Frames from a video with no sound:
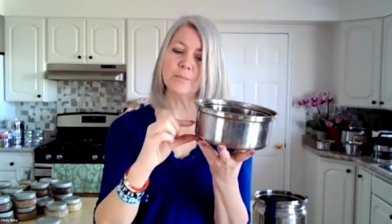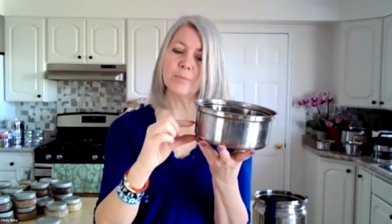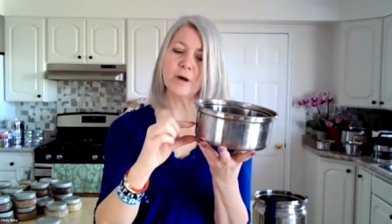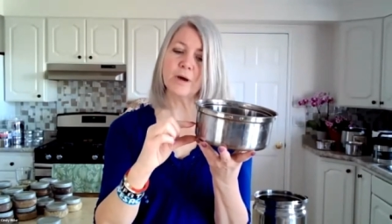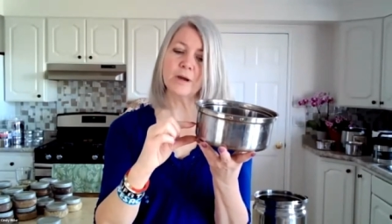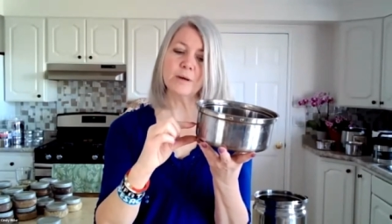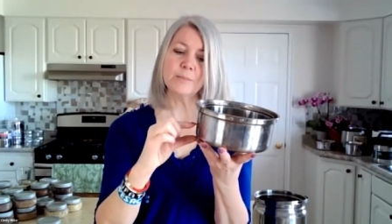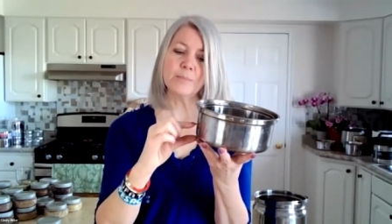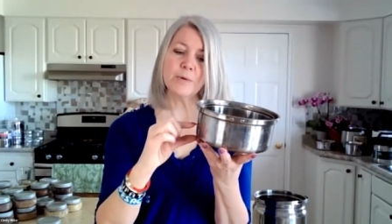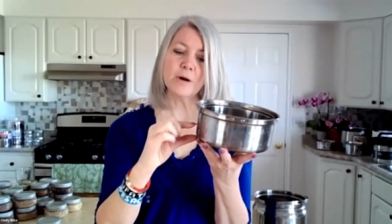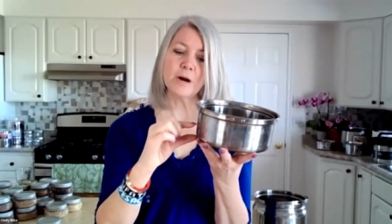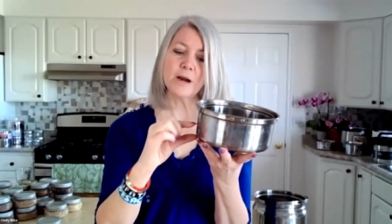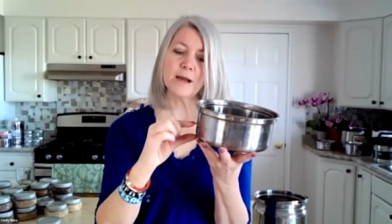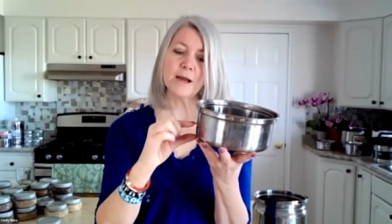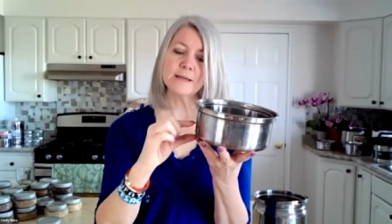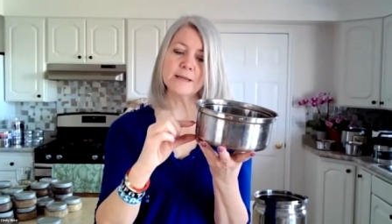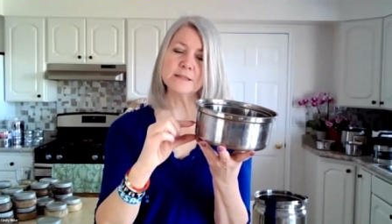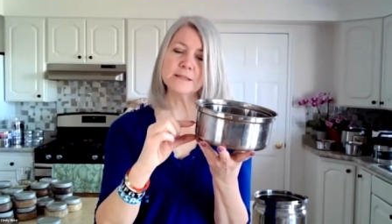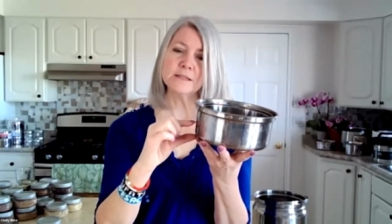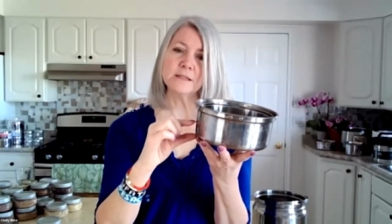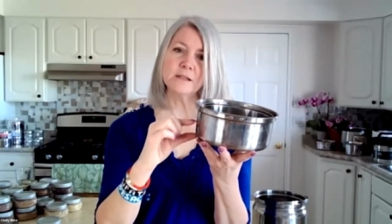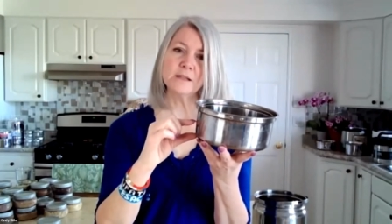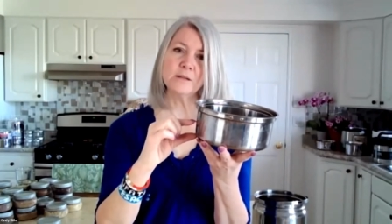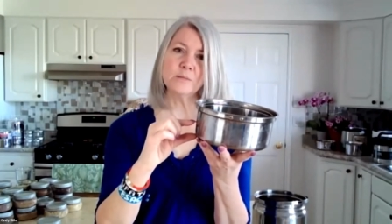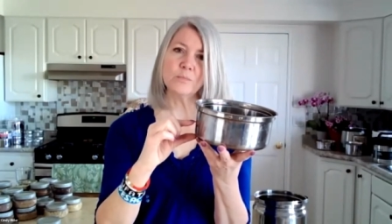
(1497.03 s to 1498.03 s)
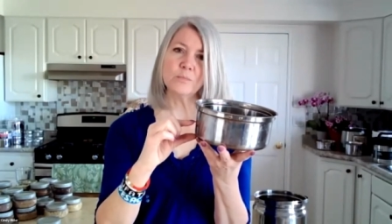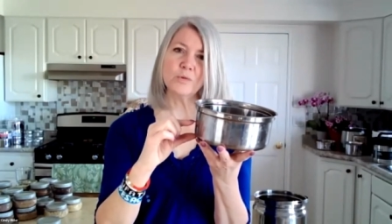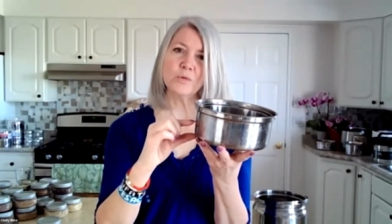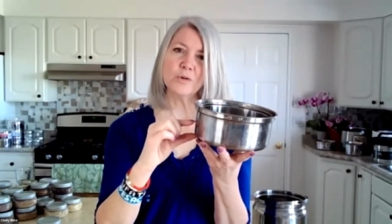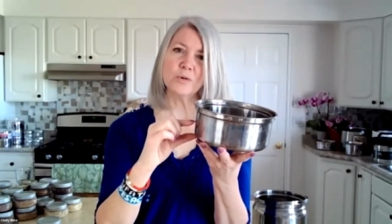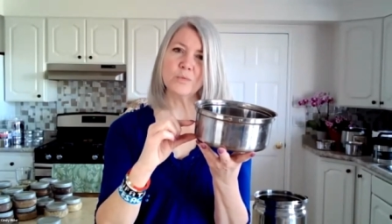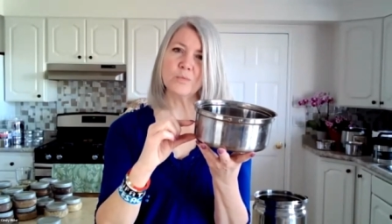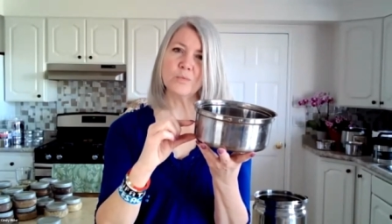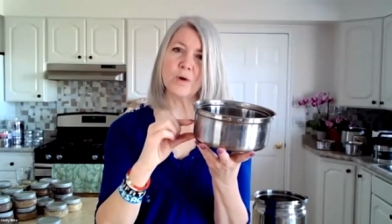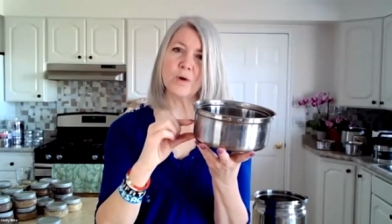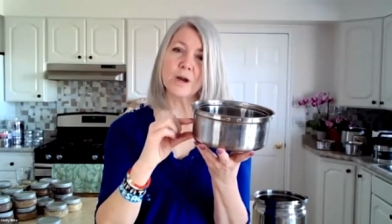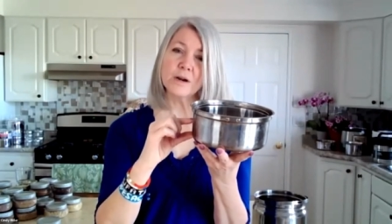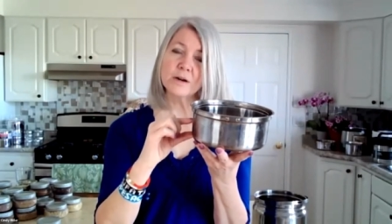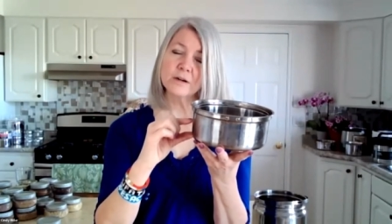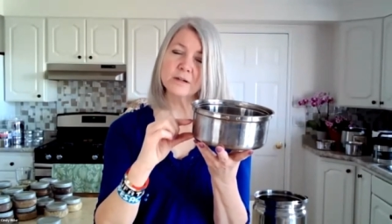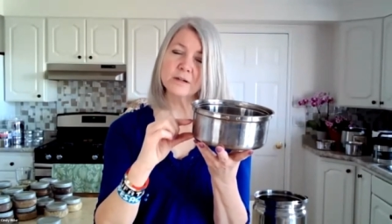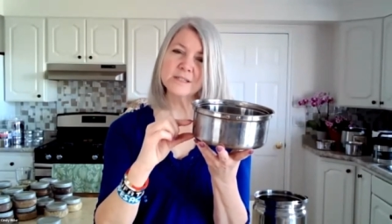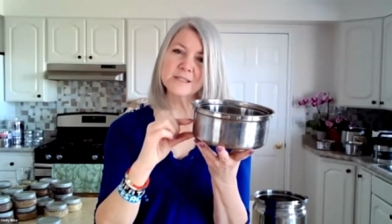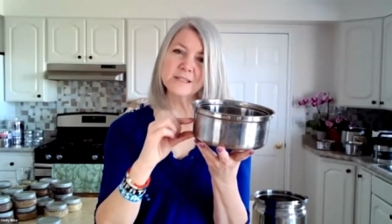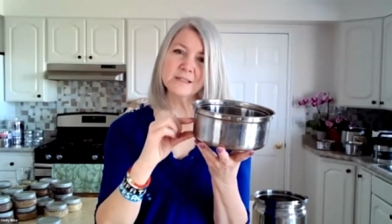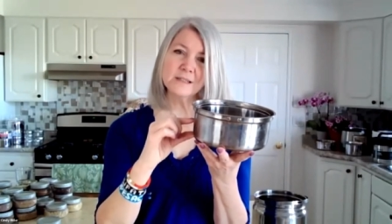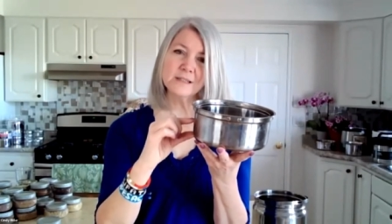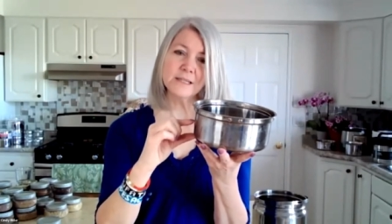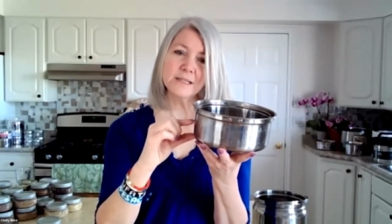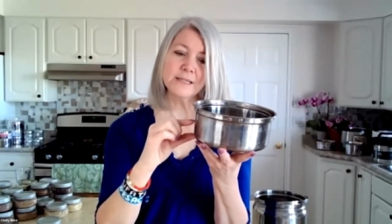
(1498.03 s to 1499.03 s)
bottom part has a little more water
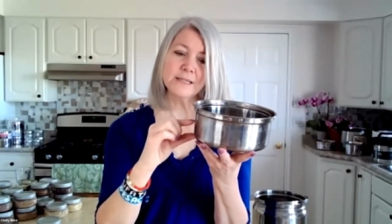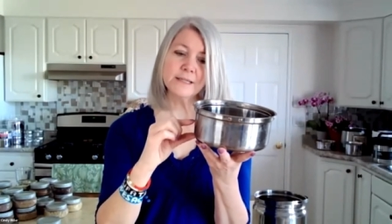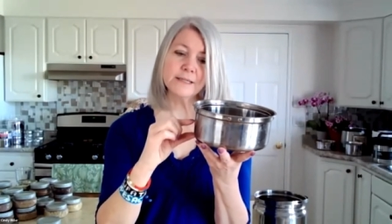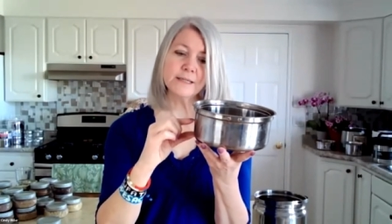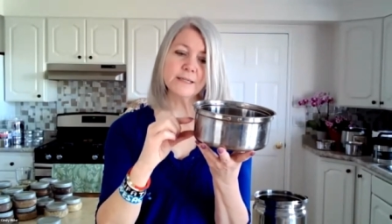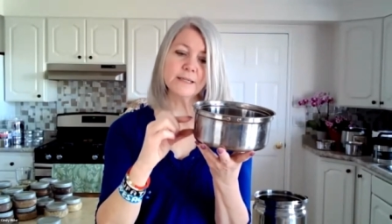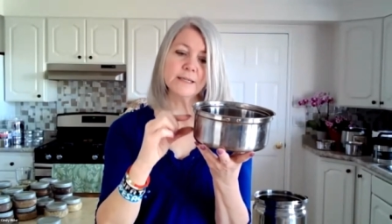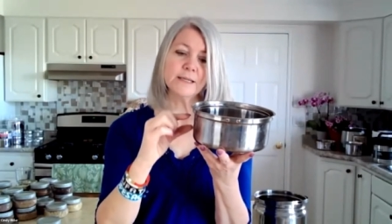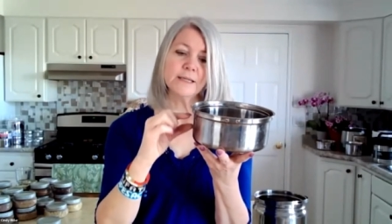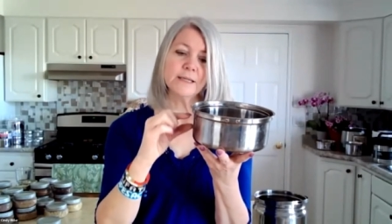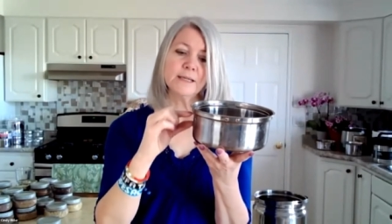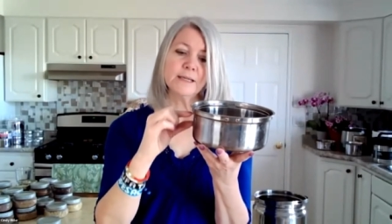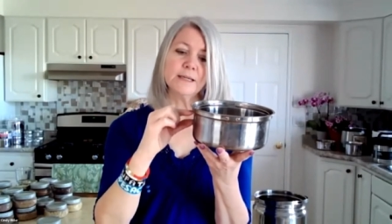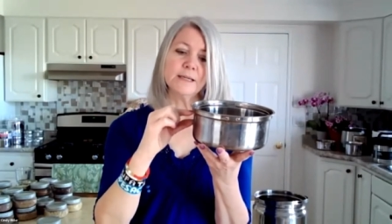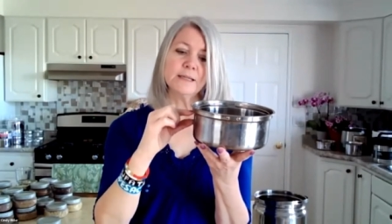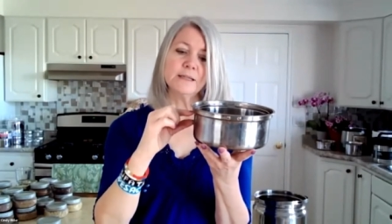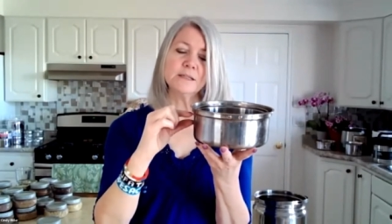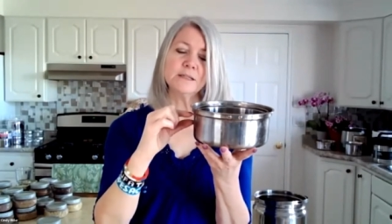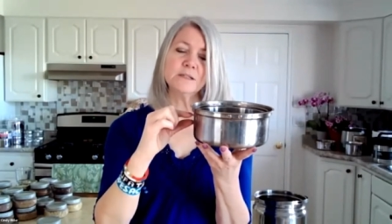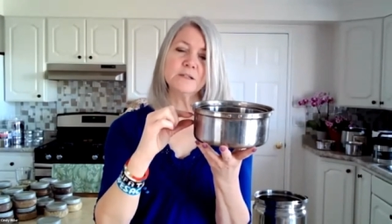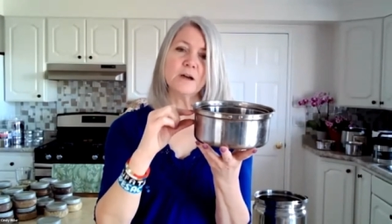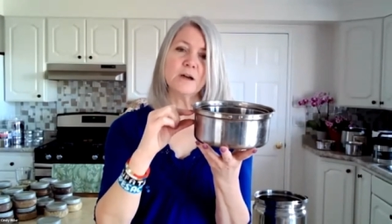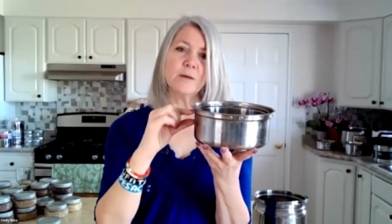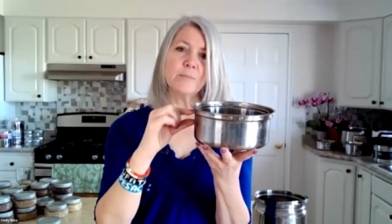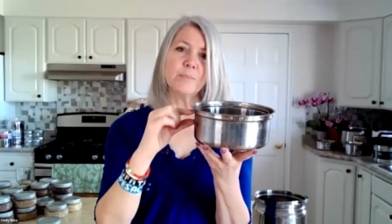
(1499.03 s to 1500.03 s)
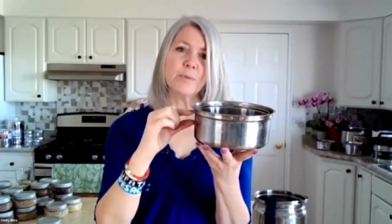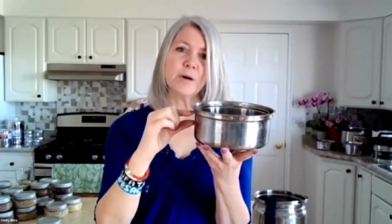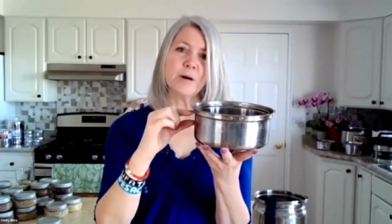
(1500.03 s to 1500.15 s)
still in it, and the top